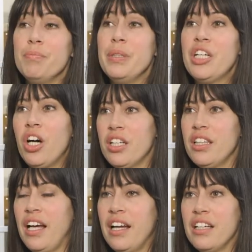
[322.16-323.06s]

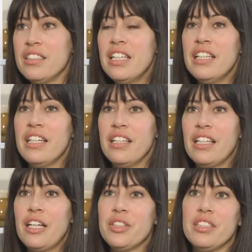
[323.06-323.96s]
beyond that, it
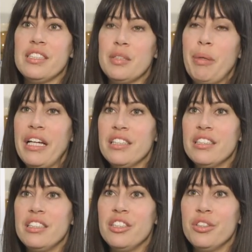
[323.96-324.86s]
allows us a
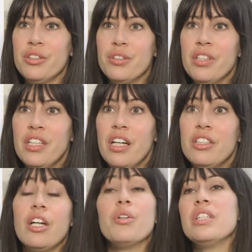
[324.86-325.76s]
space to
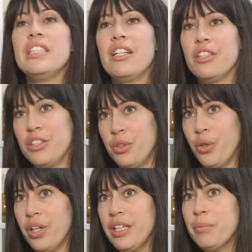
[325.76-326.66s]
not only tell our
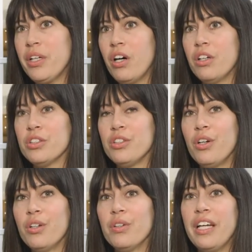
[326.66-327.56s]
story, but
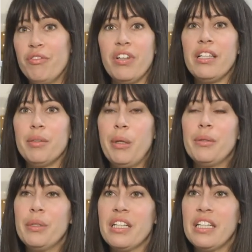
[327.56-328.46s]
also invite the
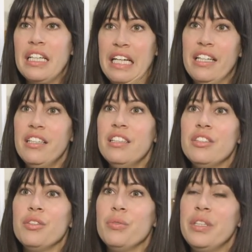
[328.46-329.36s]
public in.
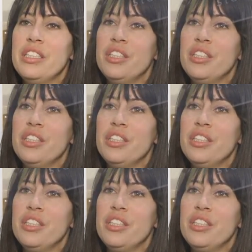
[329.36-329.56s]
So we